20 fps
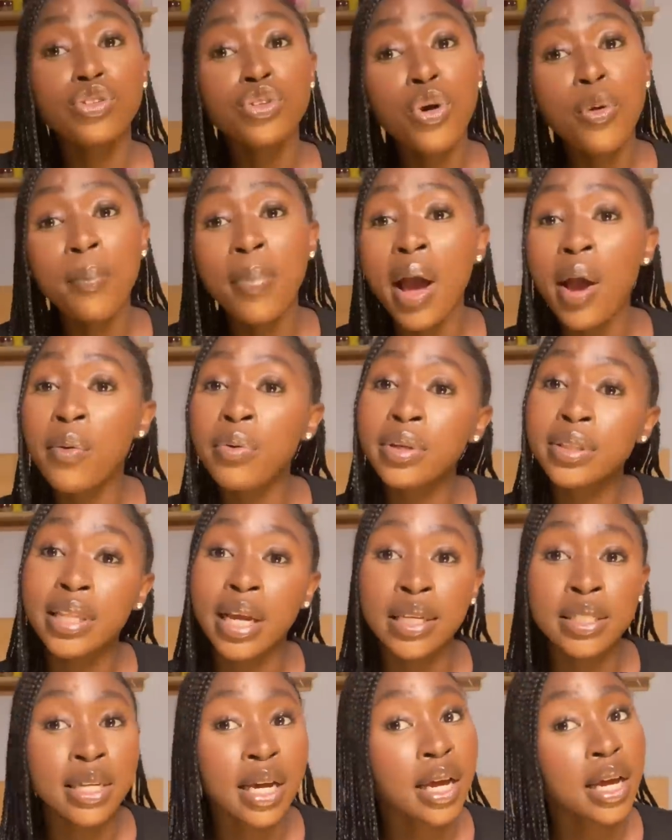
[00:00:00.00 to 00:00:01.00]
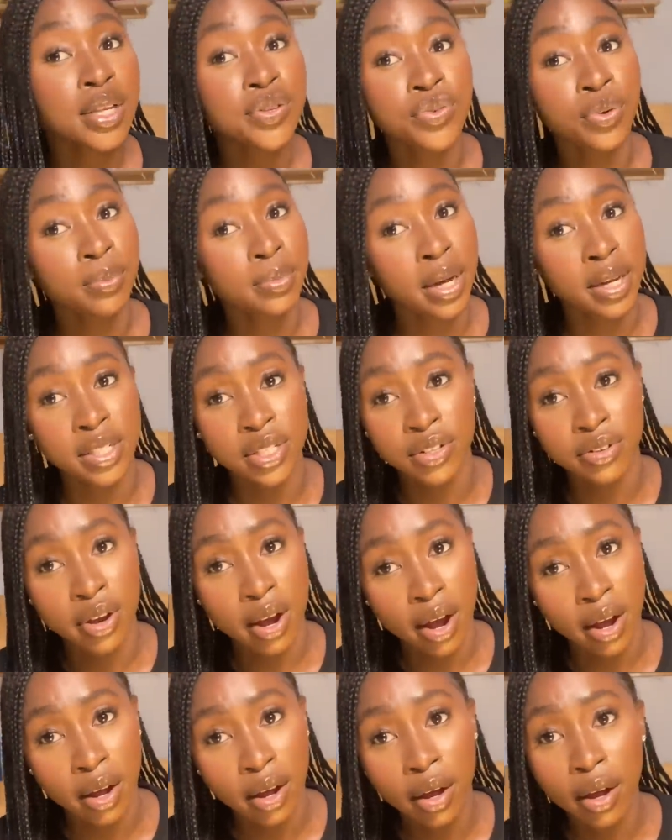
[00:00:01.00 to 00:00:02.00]
Don't buy winter jackets from Nigeria.
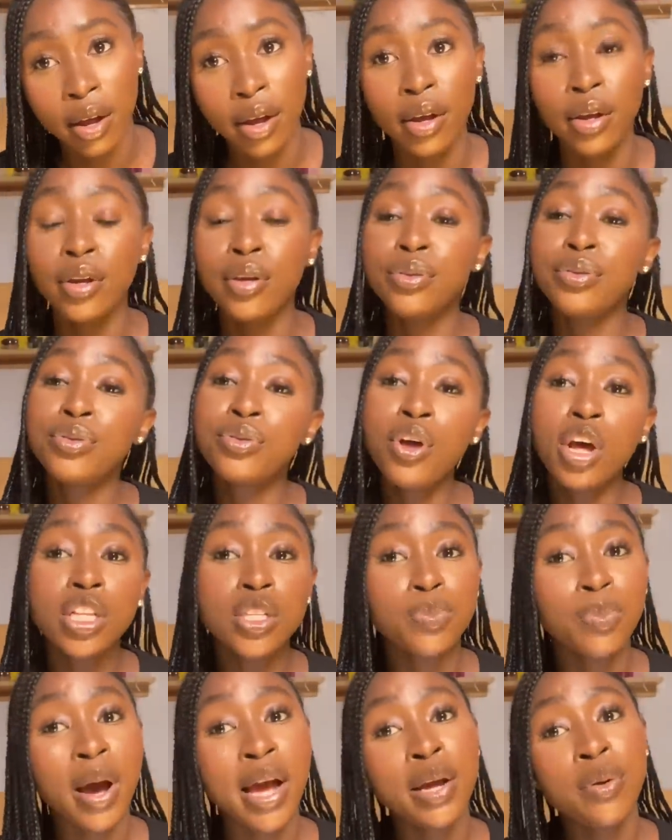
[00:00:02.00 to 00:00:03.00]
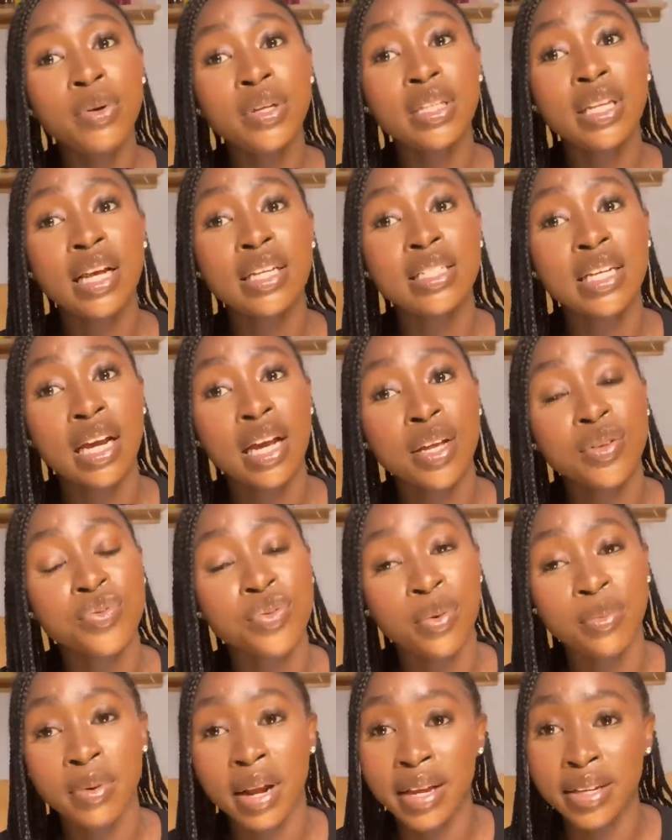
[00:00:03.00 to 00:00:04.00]
Do not buy winter jackets
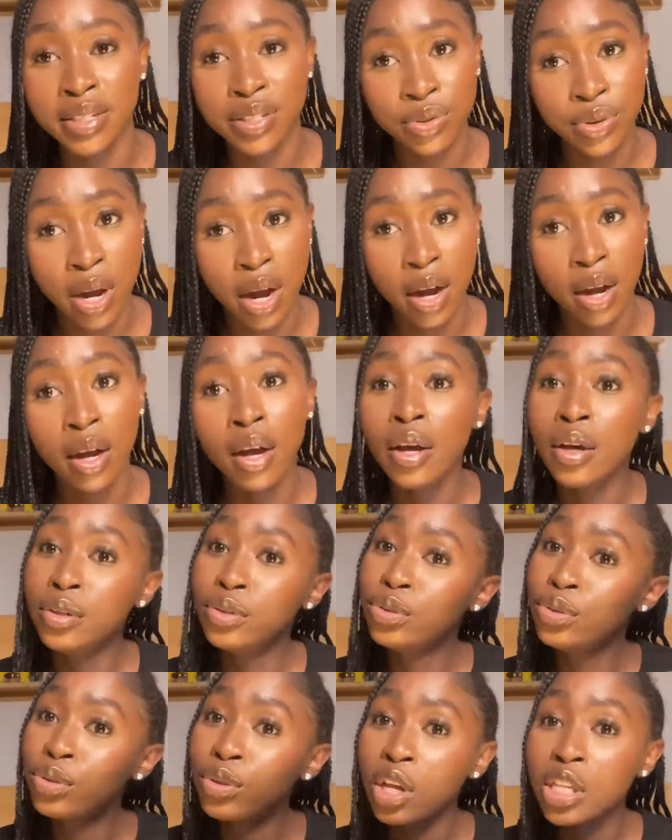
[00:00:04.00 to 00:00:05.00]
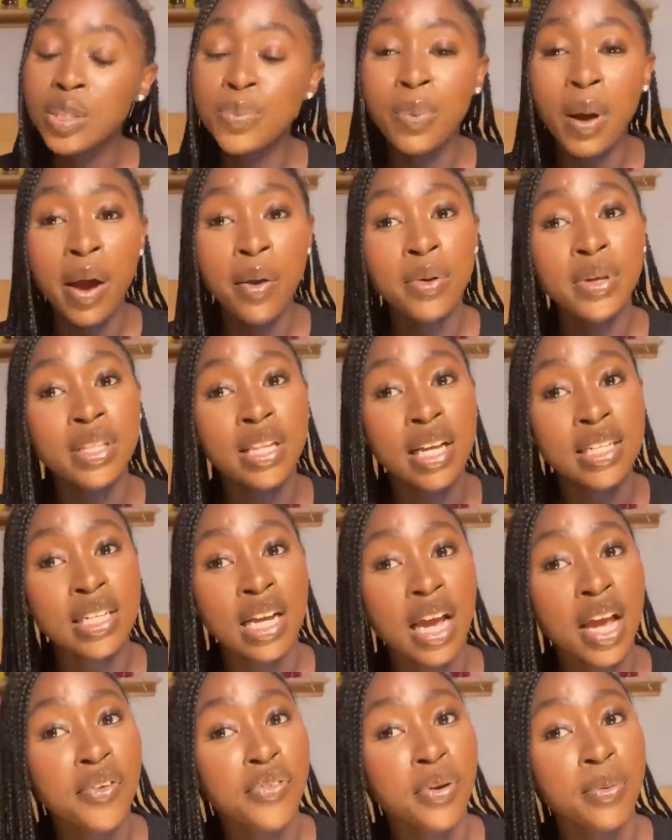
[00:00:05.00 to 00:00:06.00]
from Nigeria. Do not buy winter
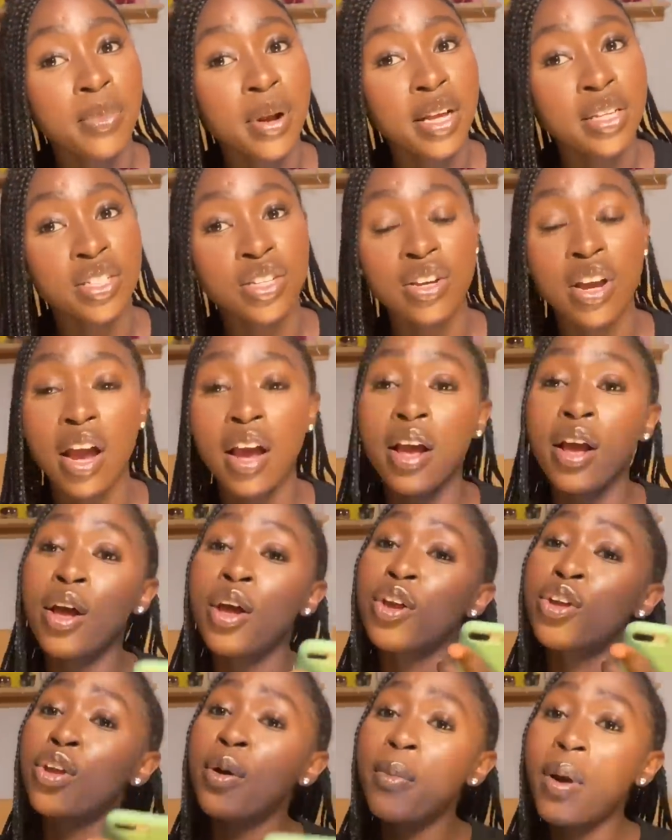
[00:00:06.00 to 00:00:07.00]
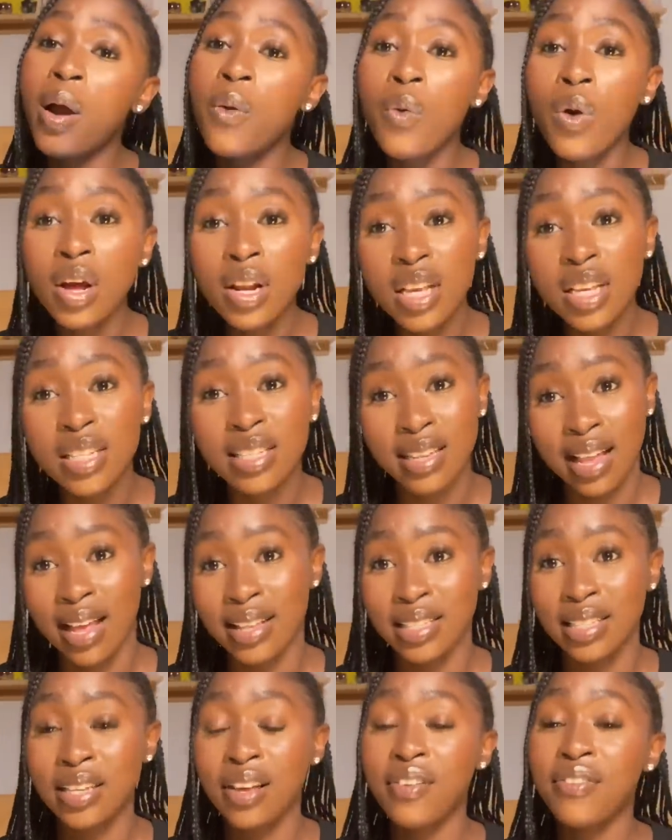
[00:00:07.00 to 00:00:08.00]
jacket from Nigeria. Number one is
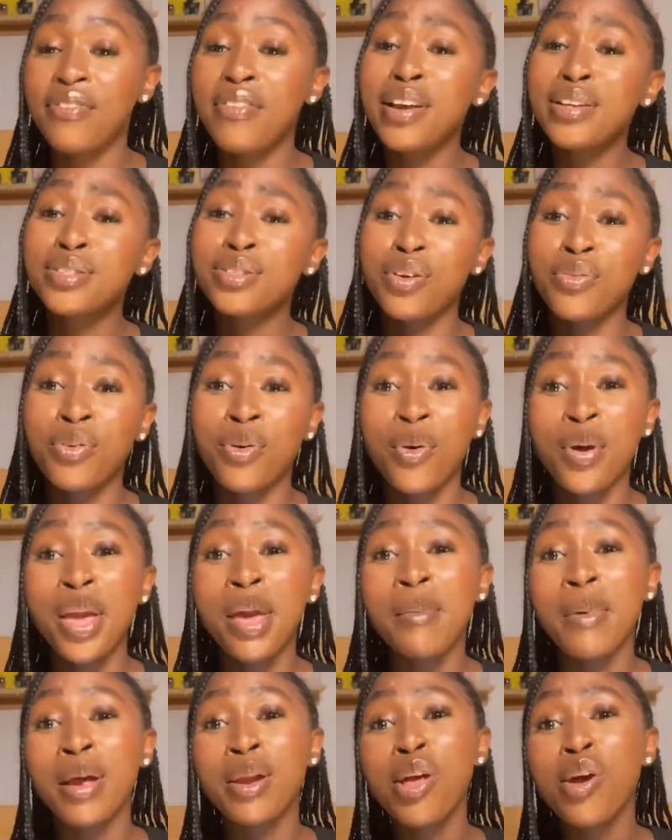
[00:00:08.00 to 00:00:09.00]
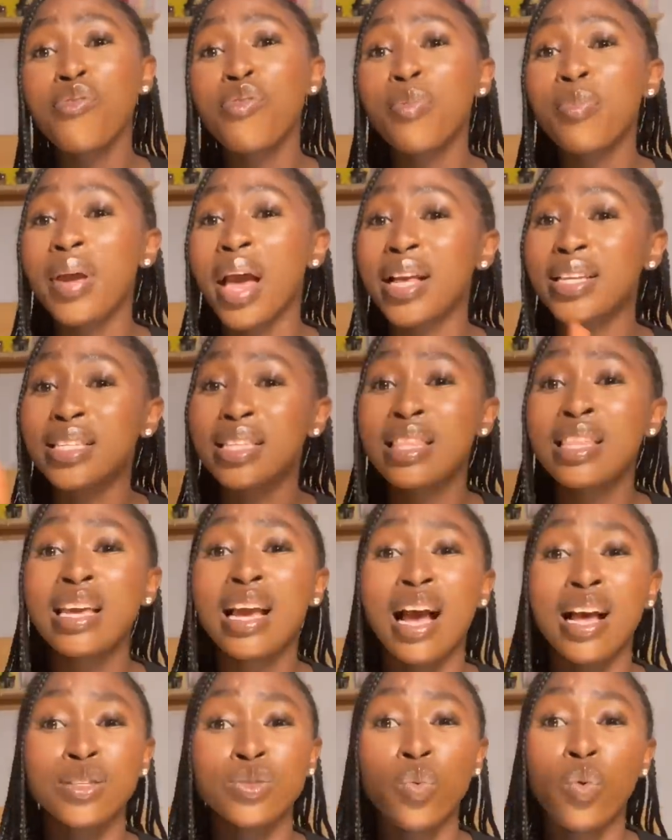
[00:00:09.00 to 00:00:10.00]
that, first of all, it might not even be as thick
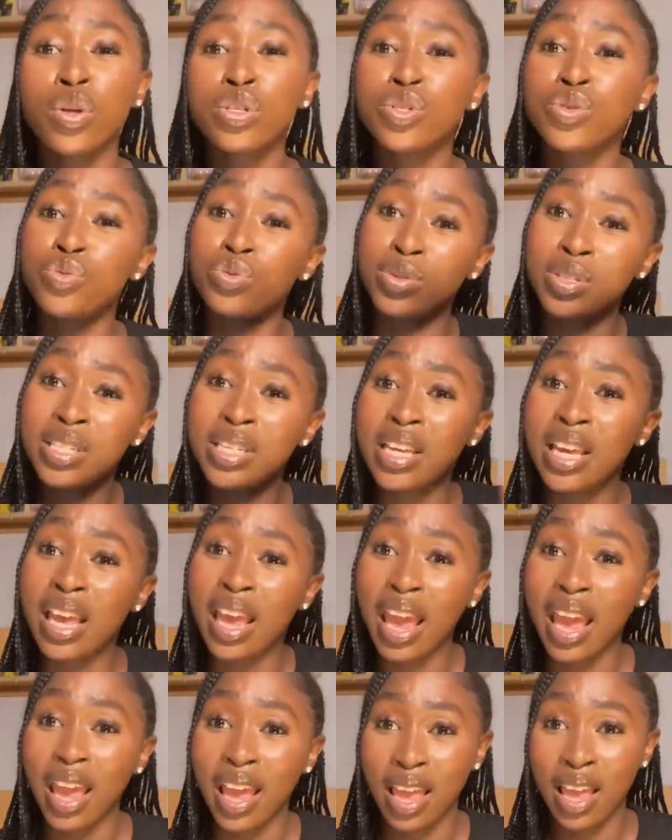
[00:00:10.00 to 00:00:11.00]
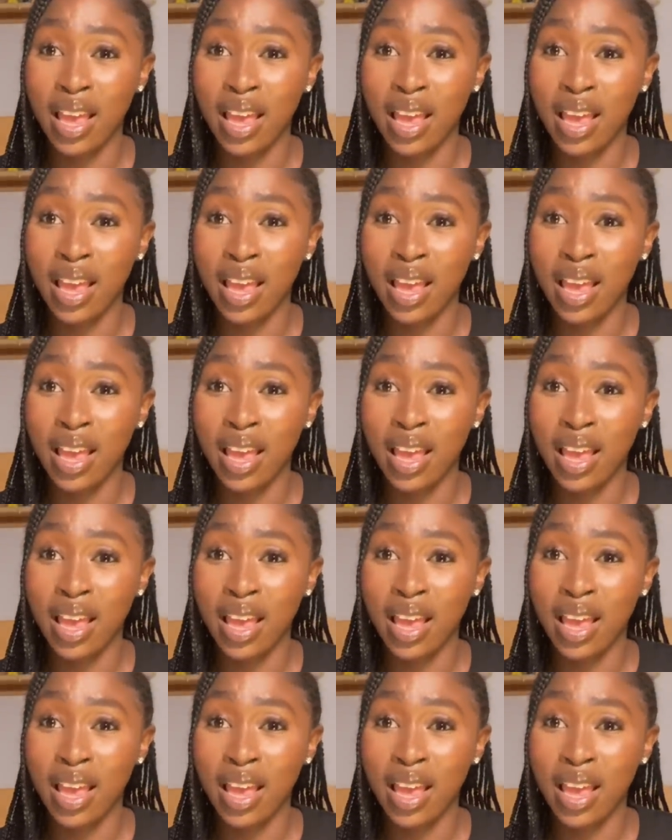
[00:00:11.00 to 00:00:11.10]
as what you see here